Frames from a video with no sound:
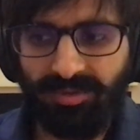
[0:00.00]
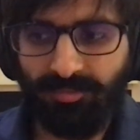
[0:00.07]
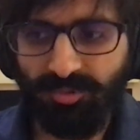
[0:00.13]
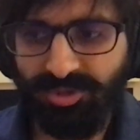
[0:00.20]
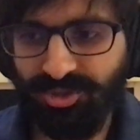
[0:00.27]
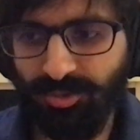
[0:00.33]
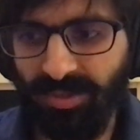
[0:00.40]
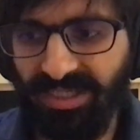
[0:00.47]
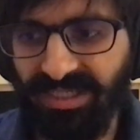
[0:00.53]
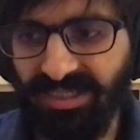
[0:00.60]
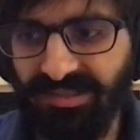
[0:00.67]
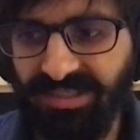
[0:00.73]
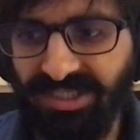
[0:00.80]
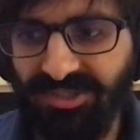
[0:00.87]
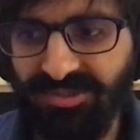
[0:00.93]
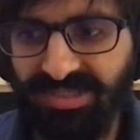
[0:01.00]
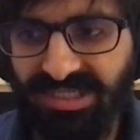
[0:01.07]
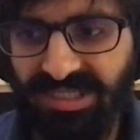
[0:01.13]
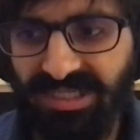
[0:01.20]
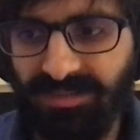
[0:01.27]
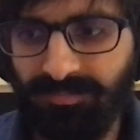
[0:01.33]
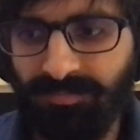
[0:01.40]
was doing
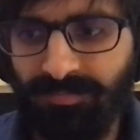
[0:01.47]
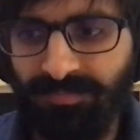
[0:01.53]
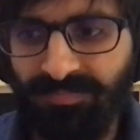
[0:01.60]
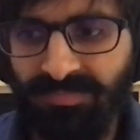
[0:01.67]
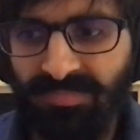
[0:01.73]
continuously